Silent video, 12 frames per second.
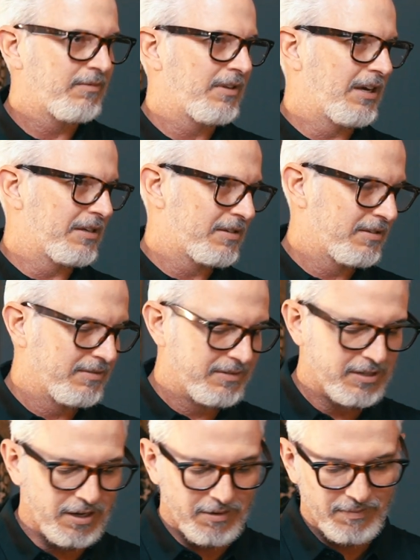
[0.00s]
Yes.
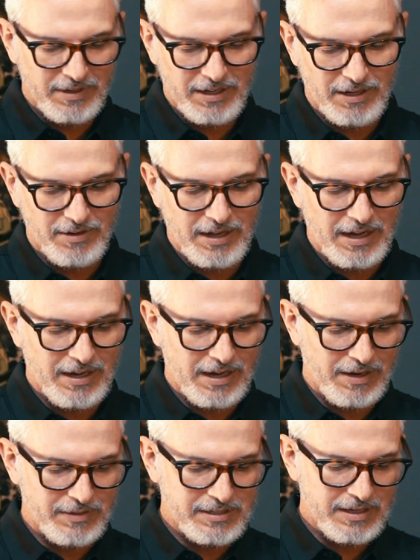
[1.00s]
So,
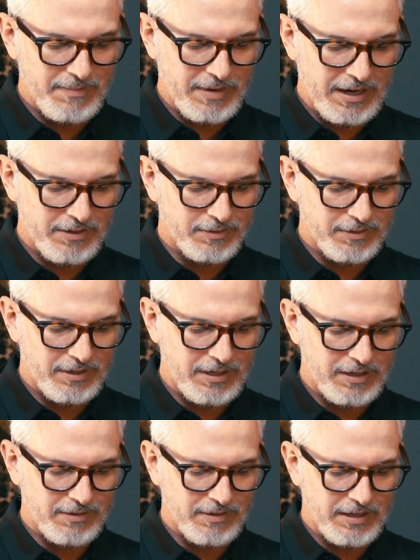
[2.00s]
I would say, Michael,
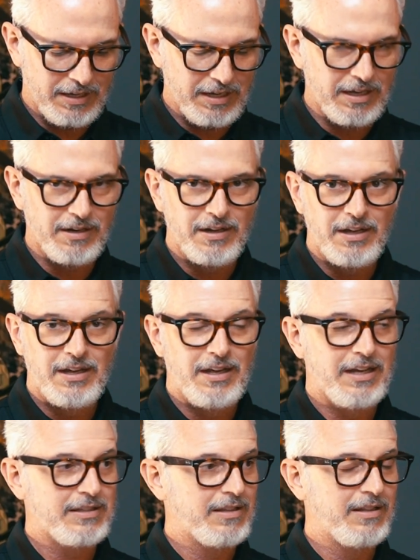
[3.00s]
again,
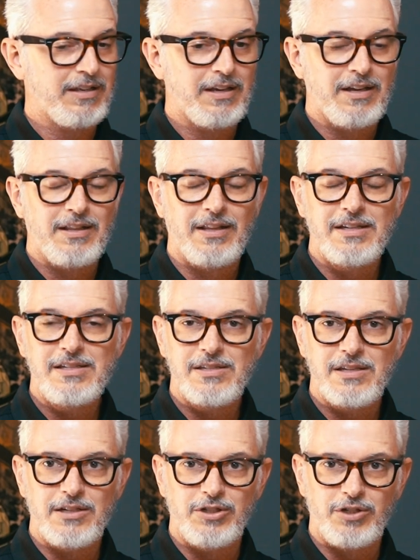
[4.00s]
this
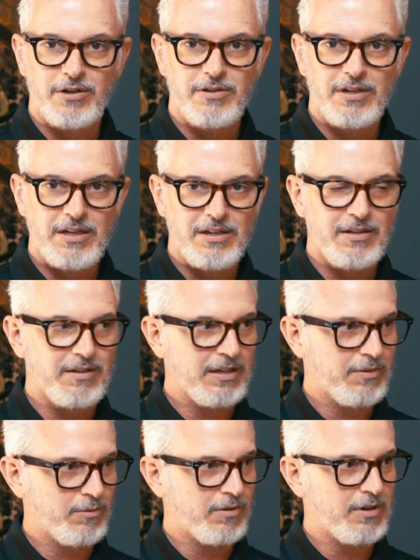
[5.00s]
is a journey
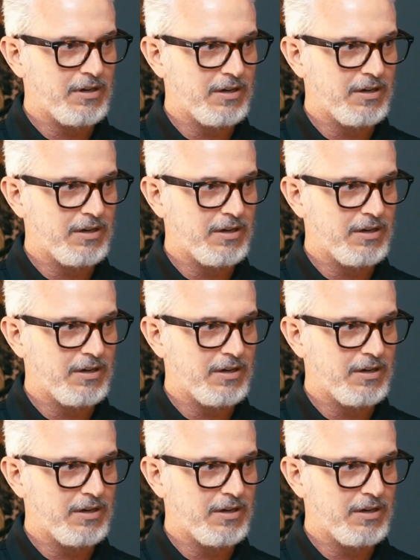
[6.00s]
that we're